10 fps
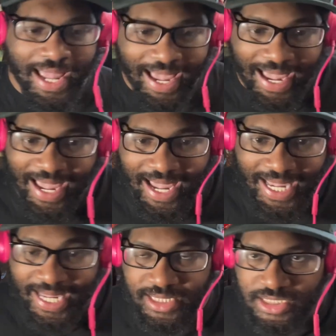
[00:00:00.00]
and
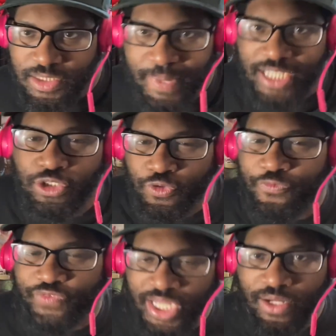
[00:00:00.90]
it just makes you
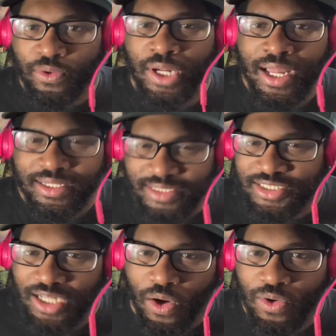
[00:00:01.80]
feel the
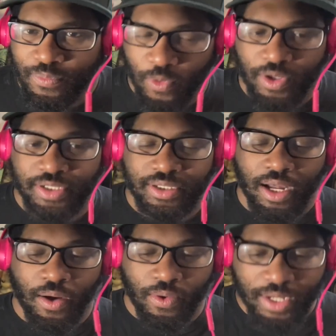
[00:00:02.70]
song more, you know,